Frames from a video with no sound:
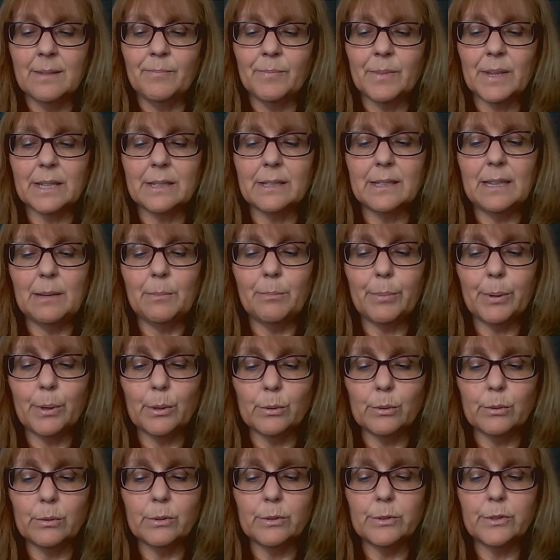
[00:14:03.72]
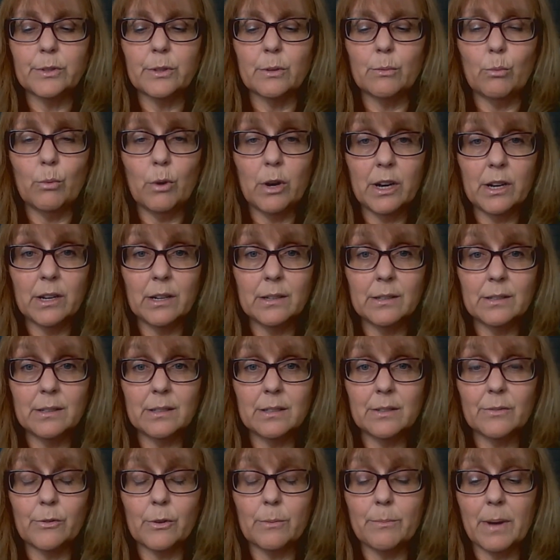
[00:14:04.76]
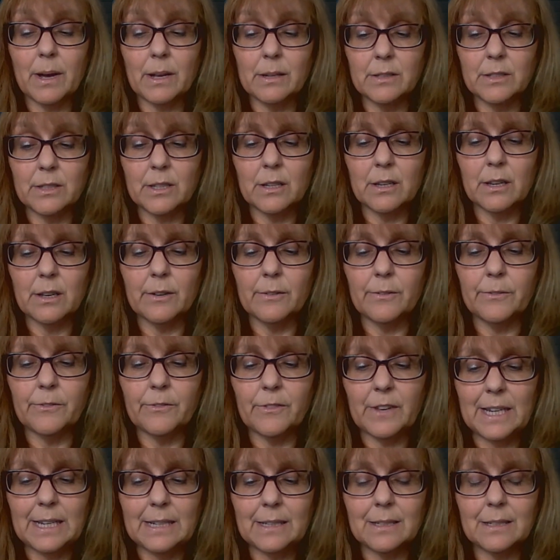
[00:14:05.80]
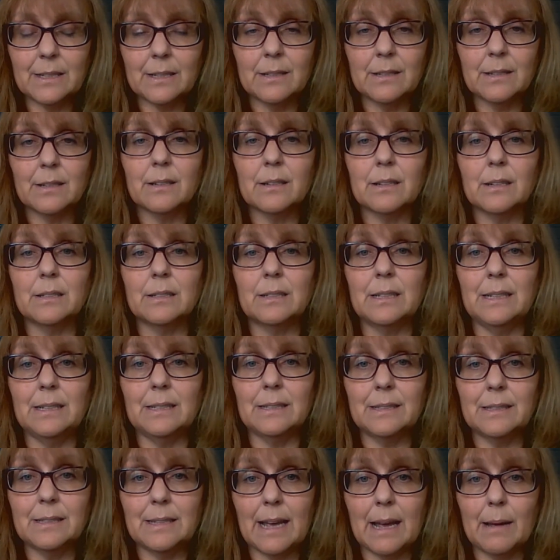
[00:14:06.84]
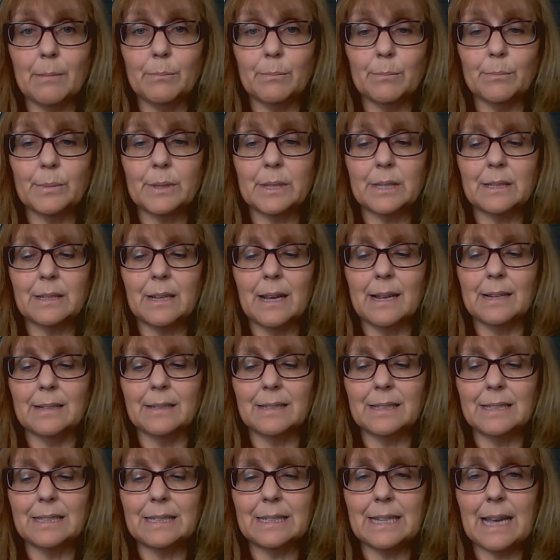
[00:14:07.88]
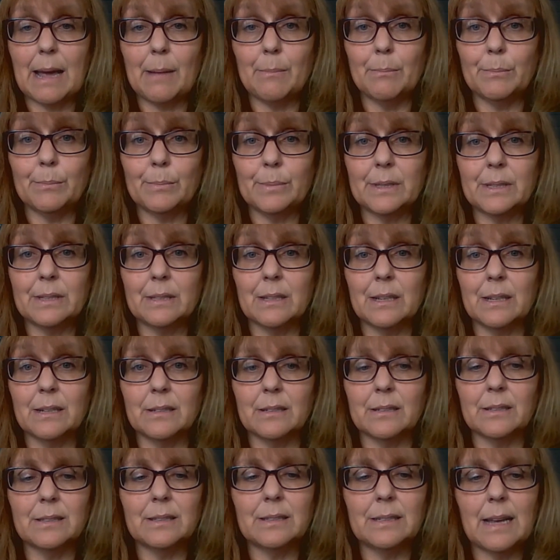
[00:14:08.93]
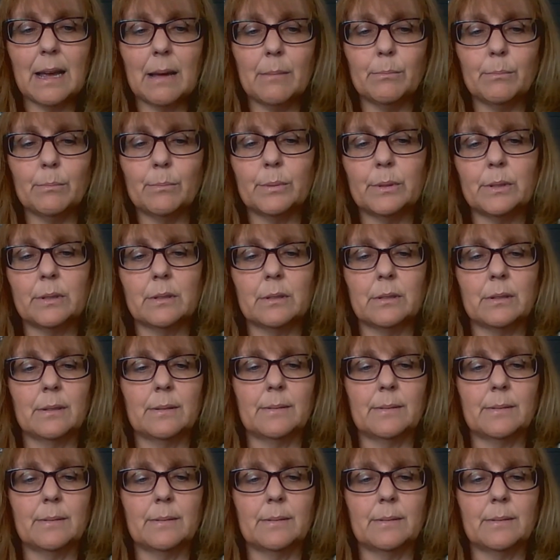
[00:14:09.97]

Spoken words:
as he pulls the words from under her feet, as he stamps and stamps and stamps.